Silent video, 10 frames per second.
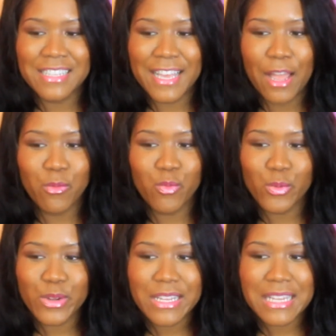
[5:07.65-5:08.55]
Like, I
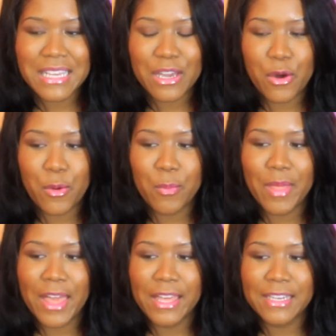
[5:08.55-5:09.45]
really hope
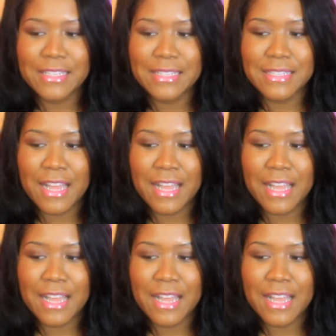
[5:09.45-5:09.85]
that it is